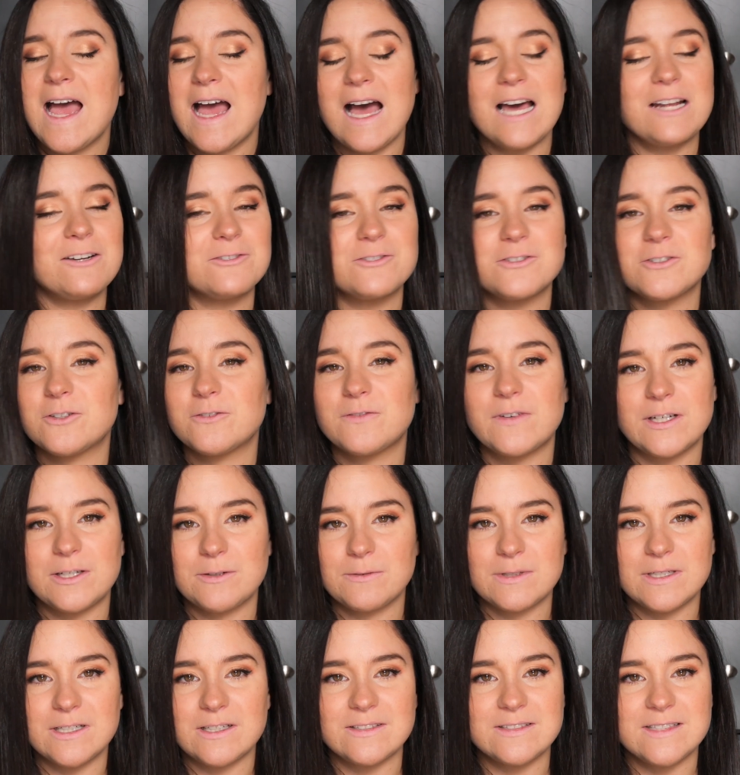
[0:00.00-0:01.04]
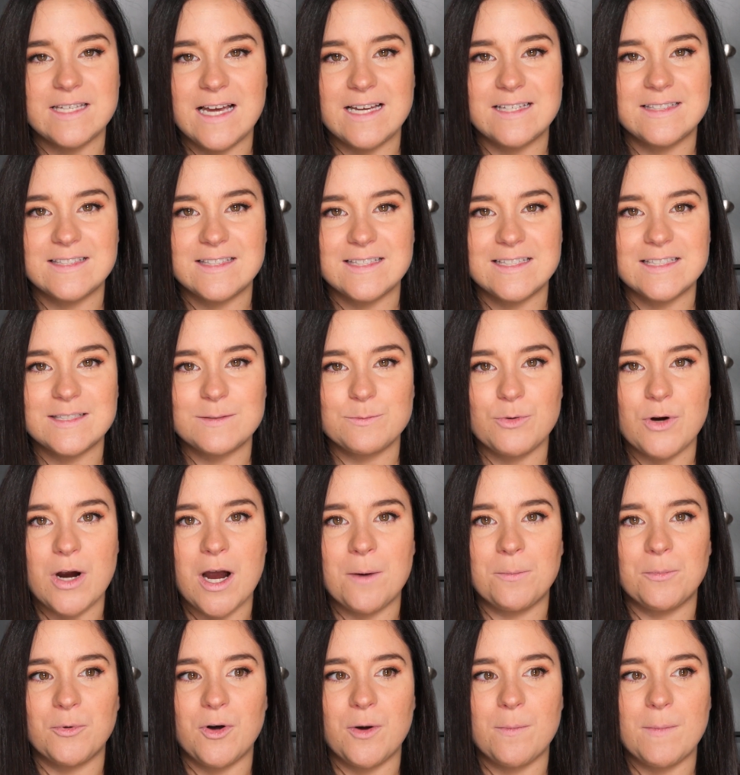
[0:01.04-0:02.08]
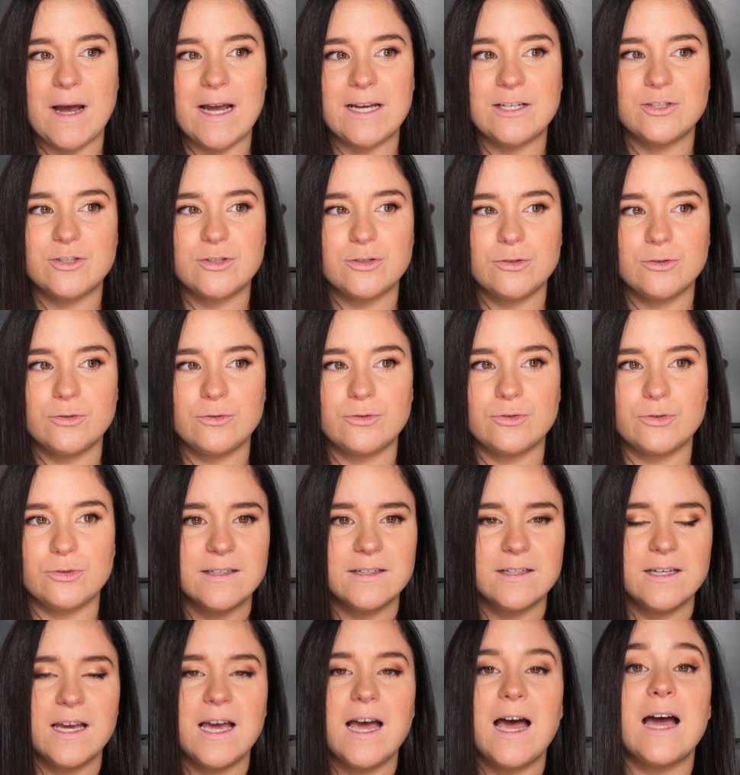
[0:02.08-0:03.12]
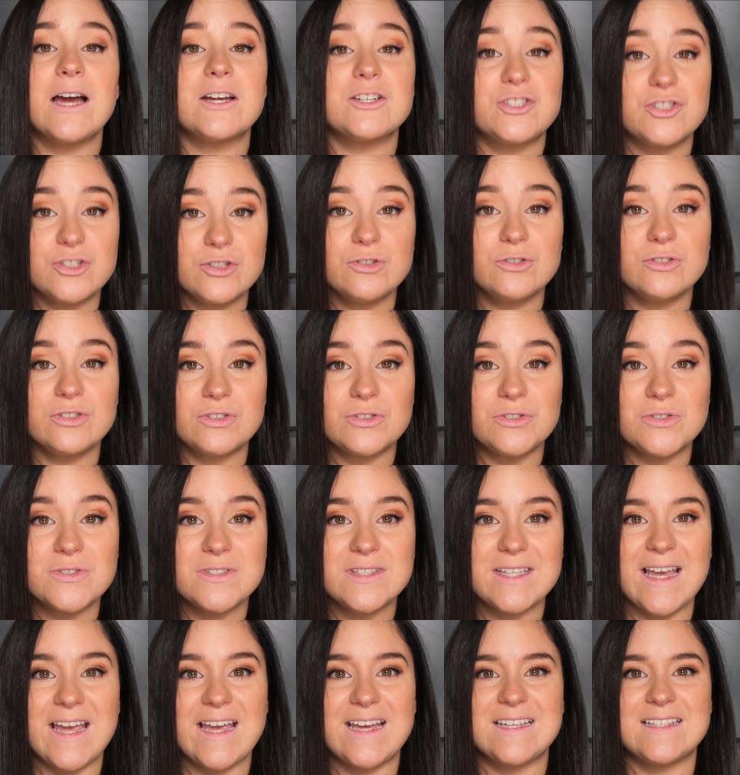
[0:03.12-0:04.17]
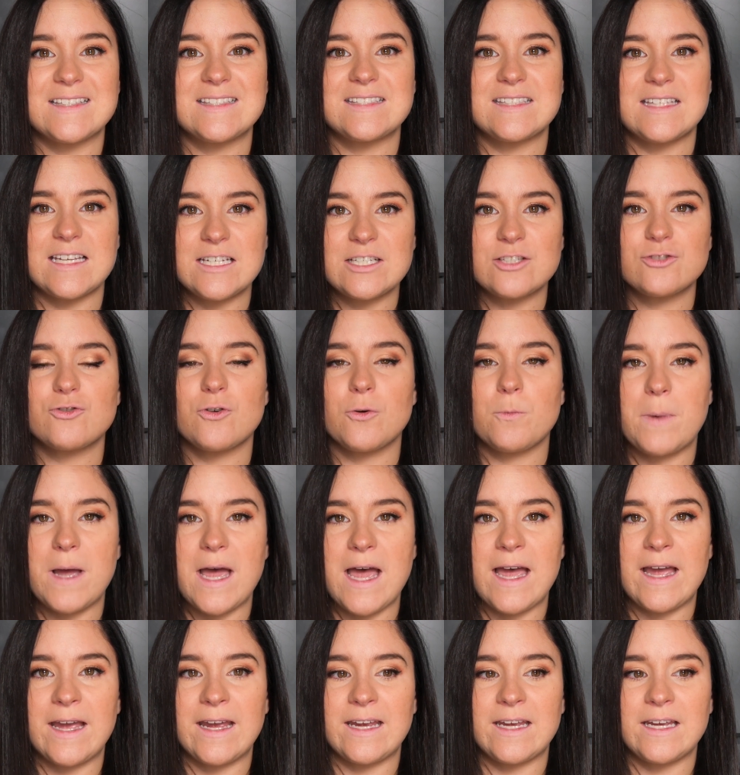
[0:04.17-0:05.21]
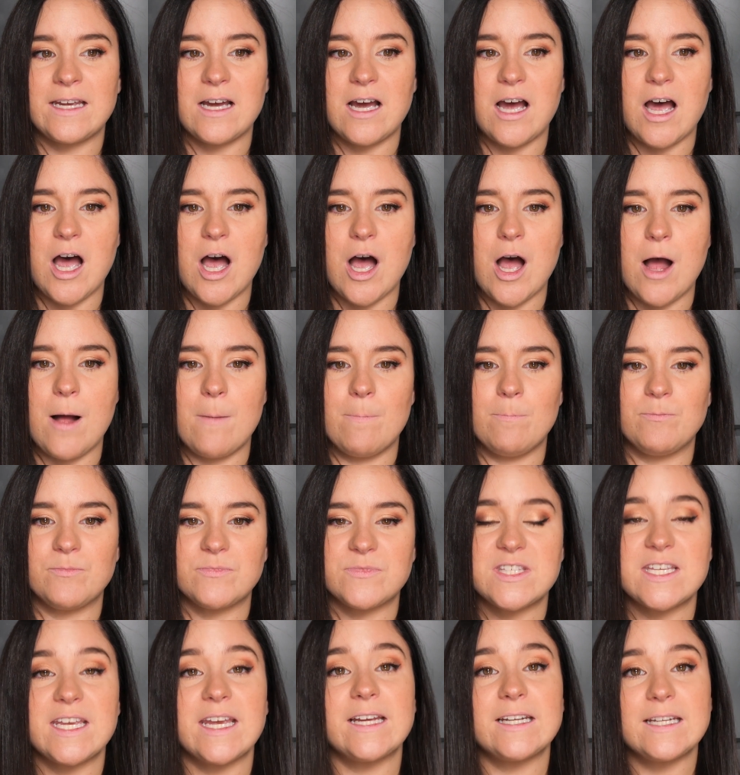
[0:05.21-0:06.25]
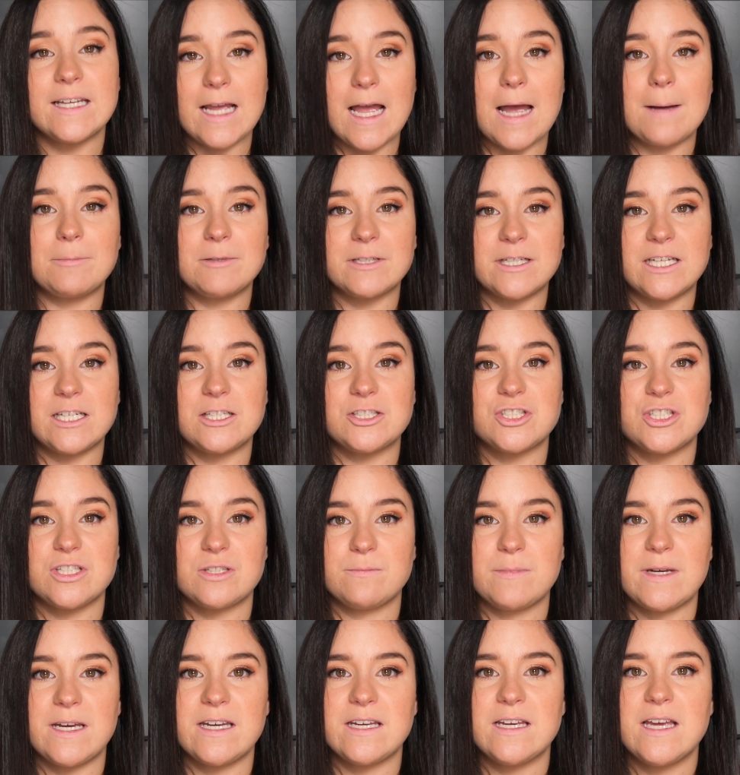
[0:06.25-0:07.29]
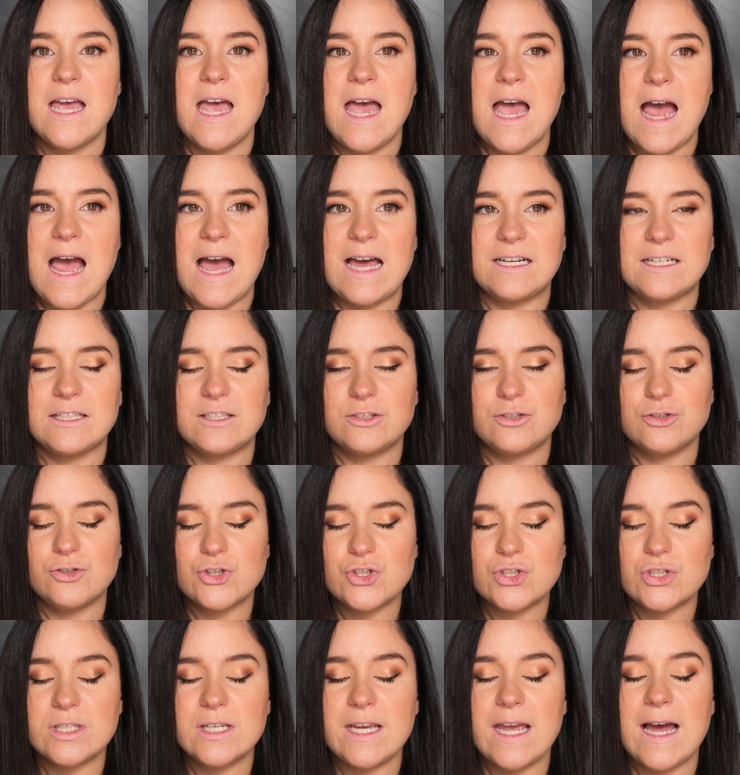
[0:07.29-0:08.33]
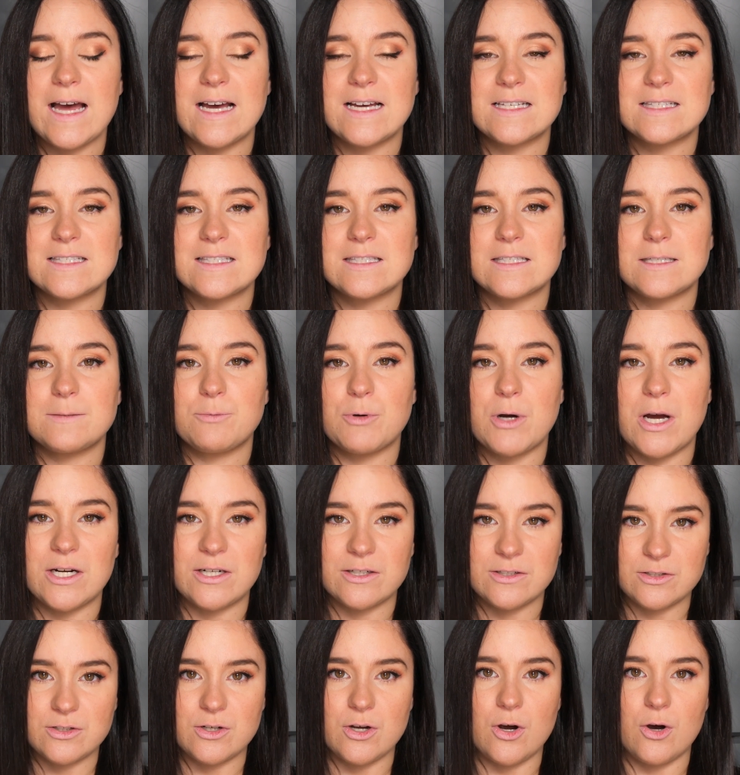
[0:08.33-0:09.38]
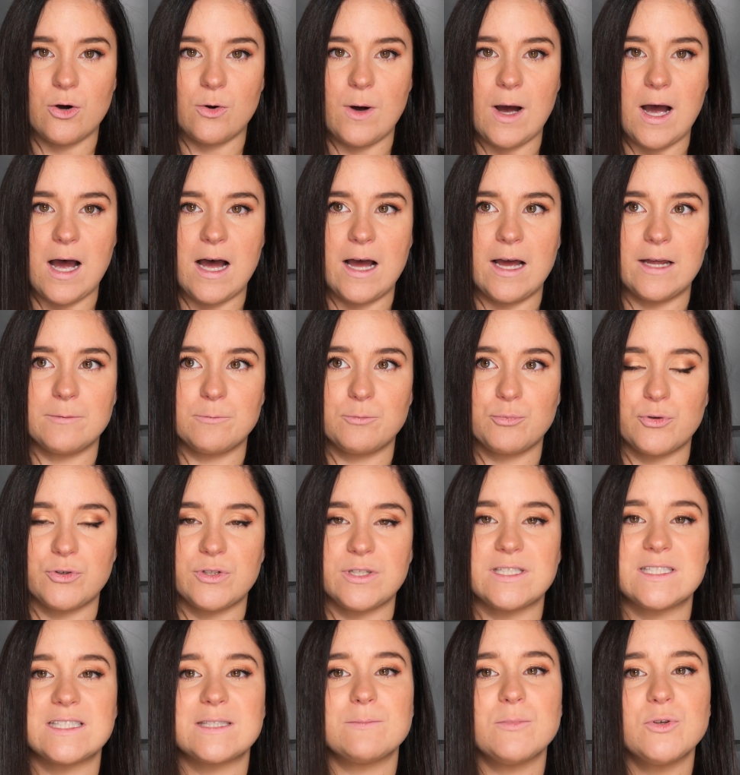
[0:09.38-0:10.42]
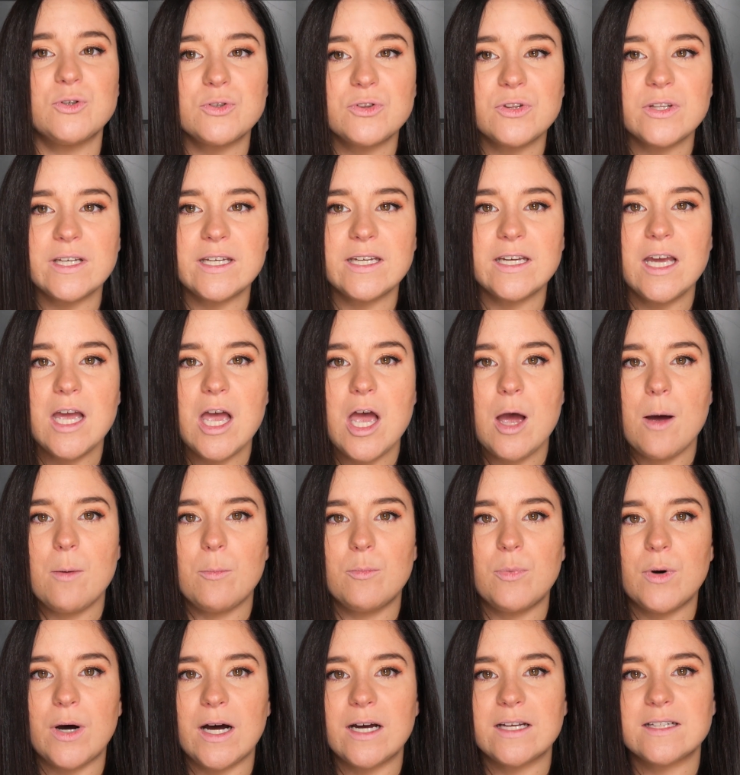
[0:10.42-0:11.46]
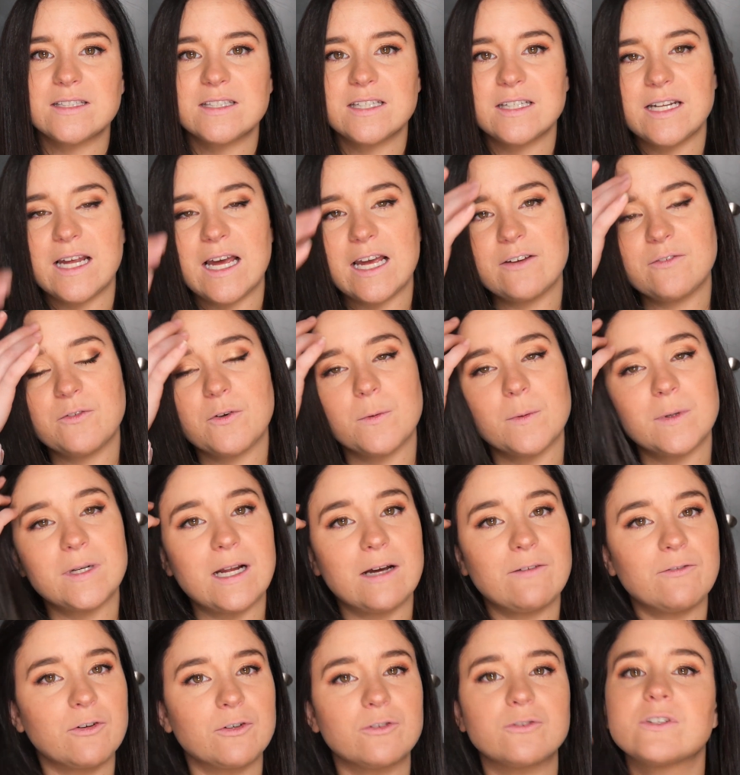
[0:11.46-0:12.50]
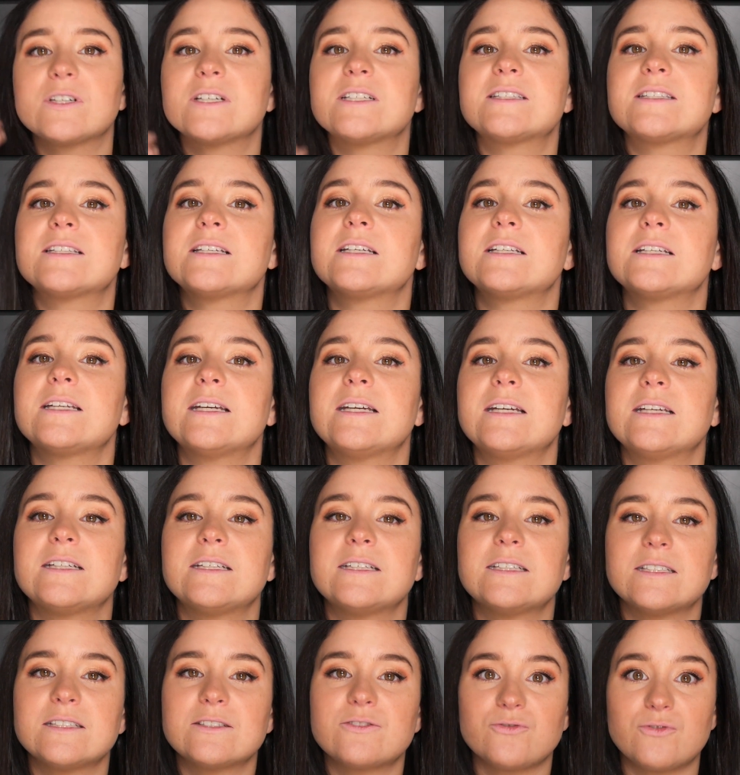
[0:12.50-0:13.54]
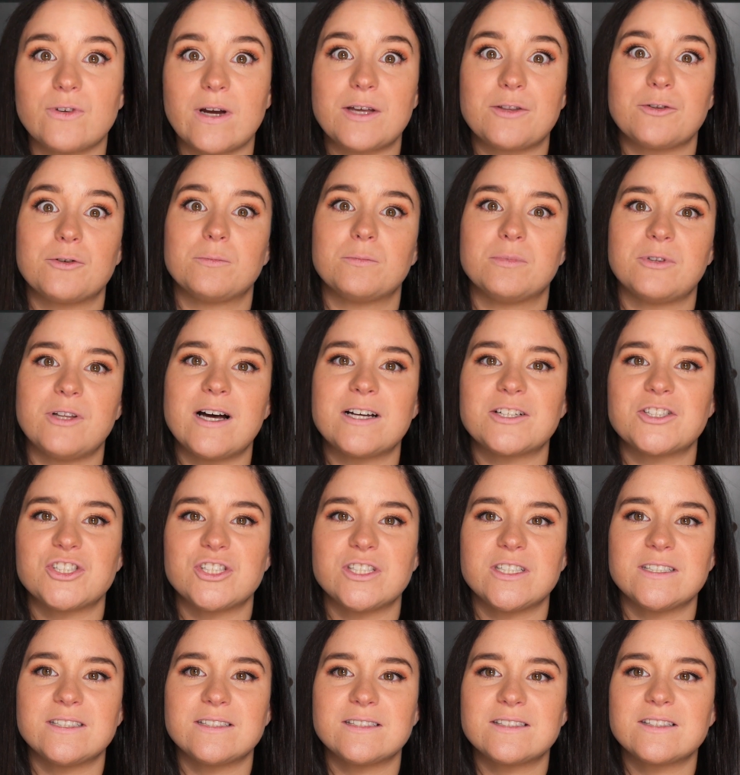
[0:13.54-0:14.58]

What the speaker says: I don't know if anyone else has this problem. I do use a Saint Tropez tanning application mitt, and it usually has the product go on pretty smoothly, but today, for whatever reason, it is rather blotchy.